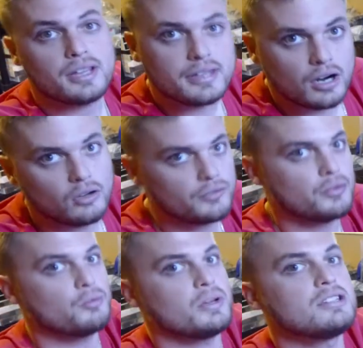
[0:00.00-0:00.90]
and then all of
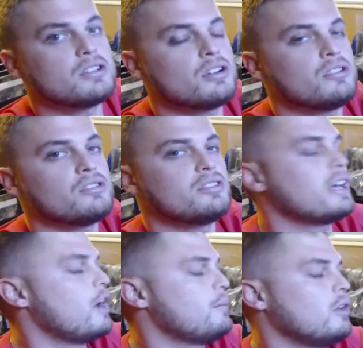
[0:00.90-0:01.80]
the returns
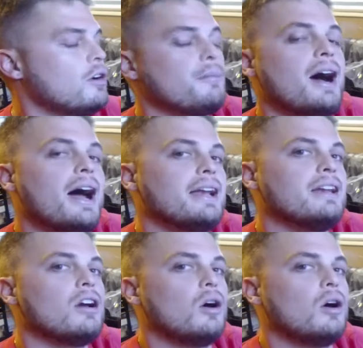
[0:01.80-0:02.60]
that come along behind it